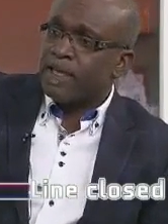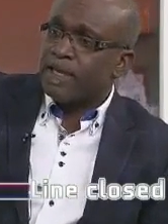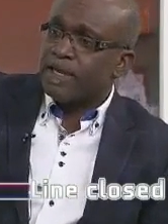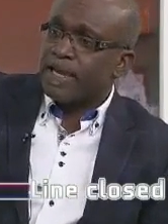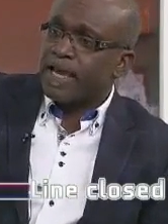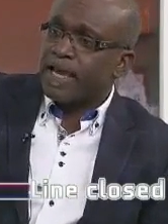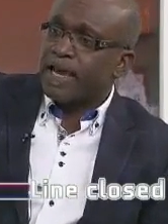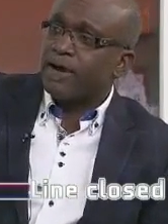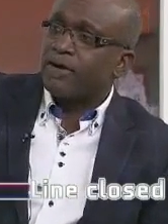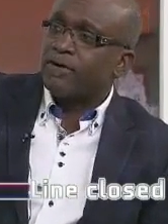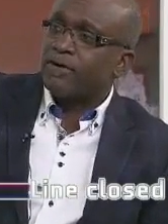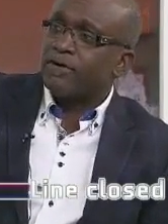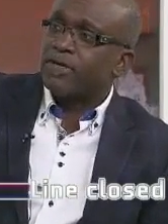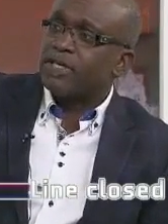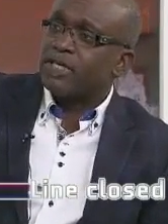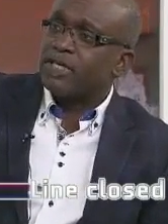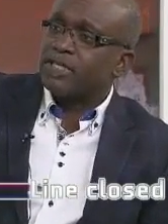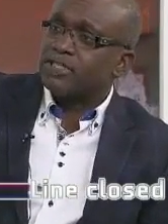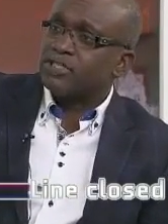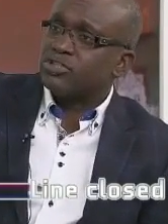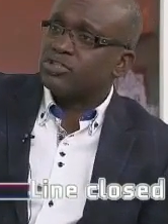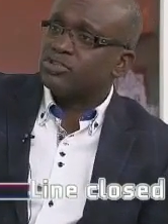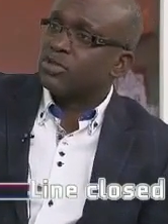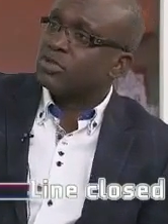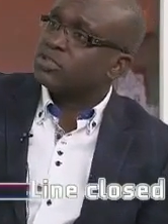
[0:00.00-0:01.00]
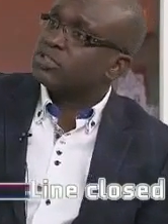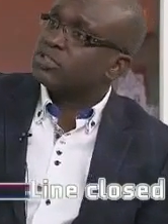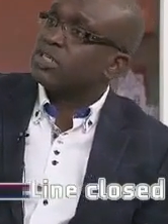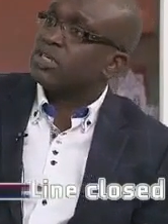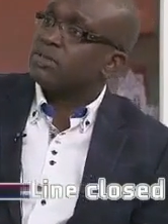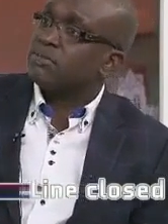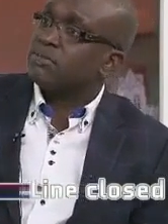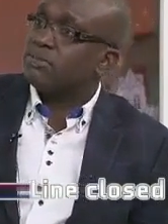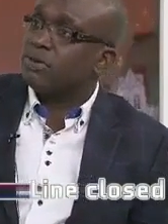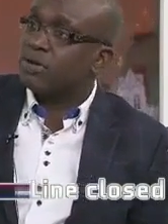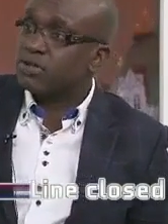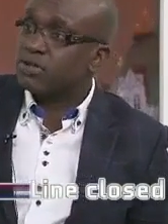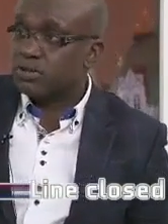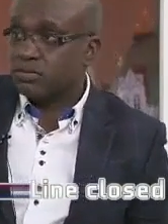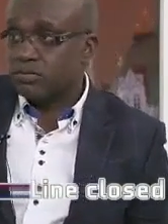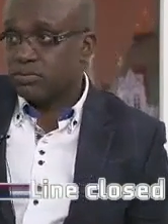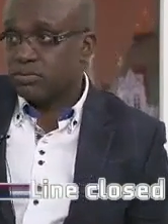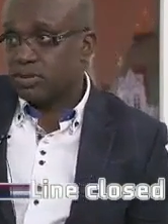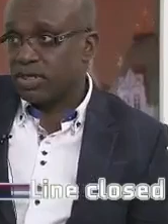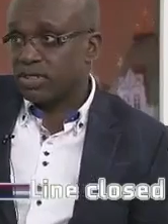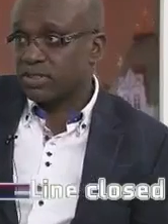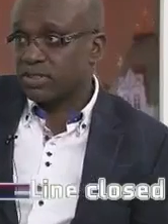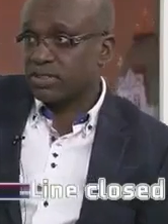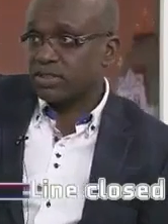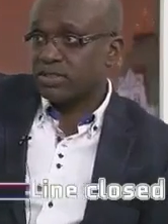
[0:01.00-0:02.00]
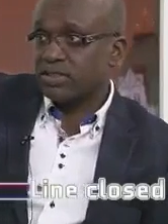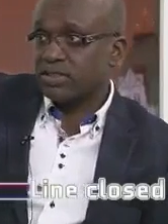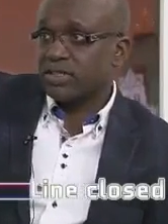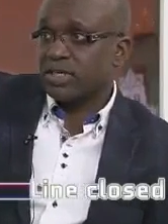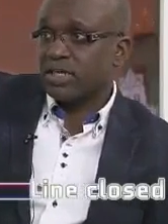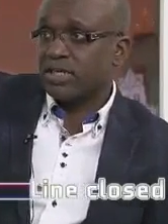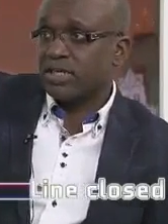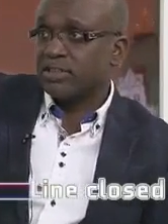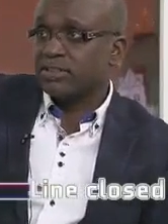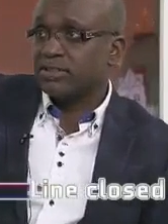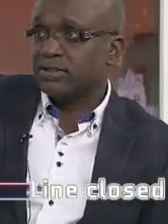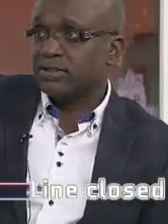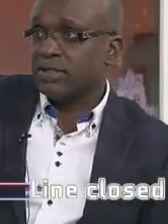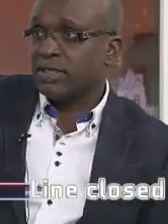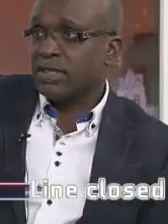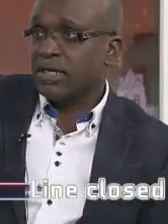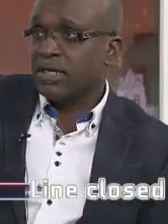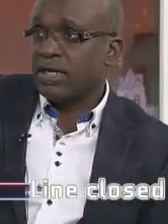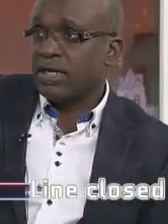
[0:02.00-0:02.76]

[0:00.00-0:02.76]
Now, it is not an impossible exercise